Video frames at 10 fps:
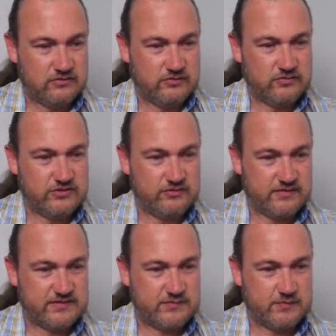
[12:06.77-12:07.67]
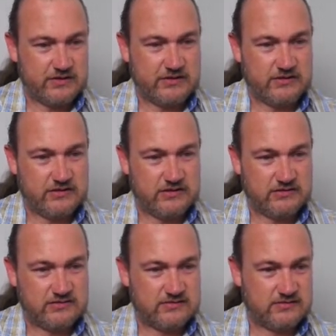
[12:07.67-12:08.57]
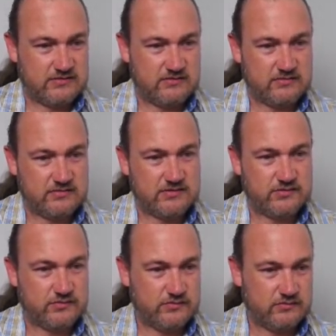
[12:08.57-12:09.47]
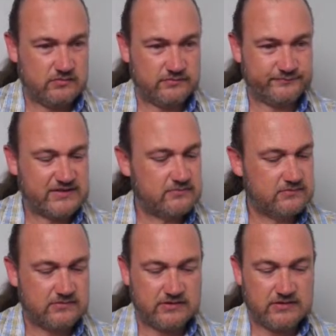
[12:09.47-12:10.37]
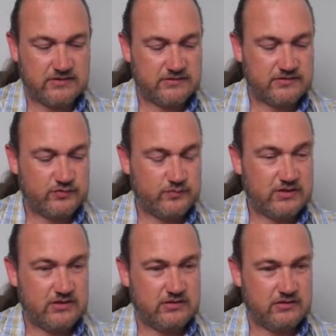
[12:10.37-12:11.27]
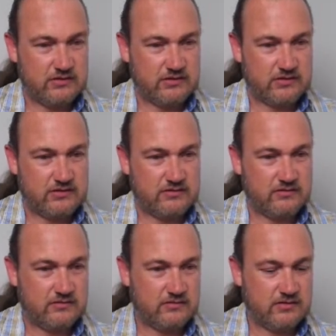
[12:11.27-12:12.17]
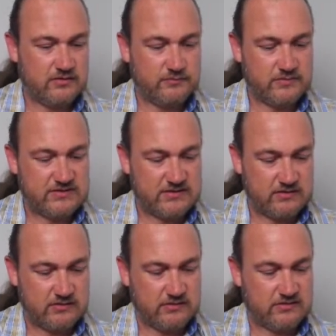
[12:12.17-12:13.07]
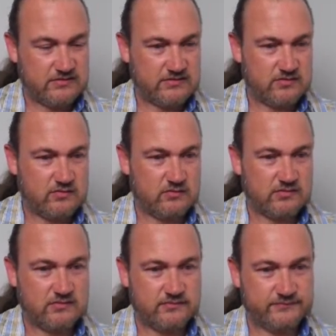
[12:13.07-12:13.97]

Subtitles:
Could you explain it to me like I'm 10 years old?